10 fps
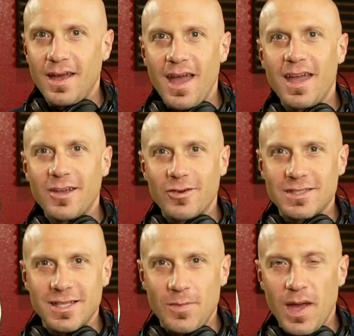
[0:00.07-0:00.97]
Hey,
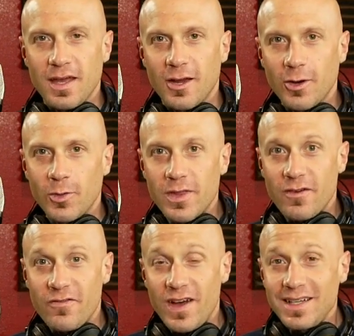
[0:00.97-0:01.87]
Chris Liepe here with a
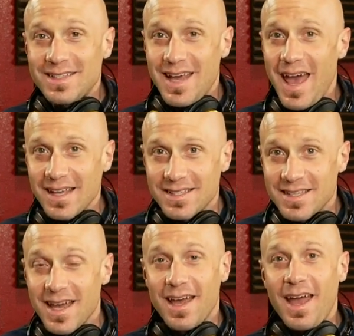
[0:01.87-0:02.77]
fun
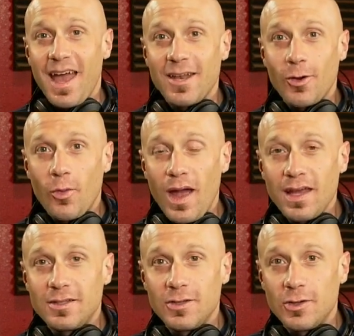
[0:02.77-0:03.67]
test and a way
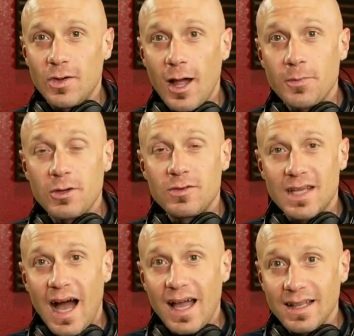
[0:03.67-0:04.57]
to help you
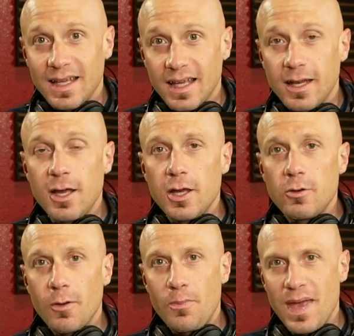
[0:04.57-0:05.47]
dial in
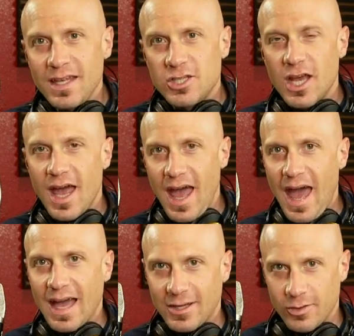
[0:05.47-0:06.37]
your pitch
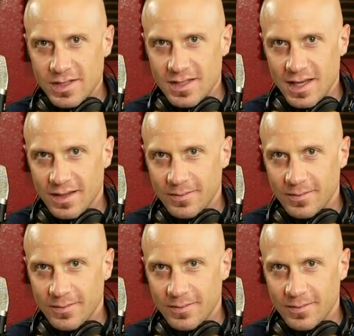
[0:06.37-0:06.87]
accuracy.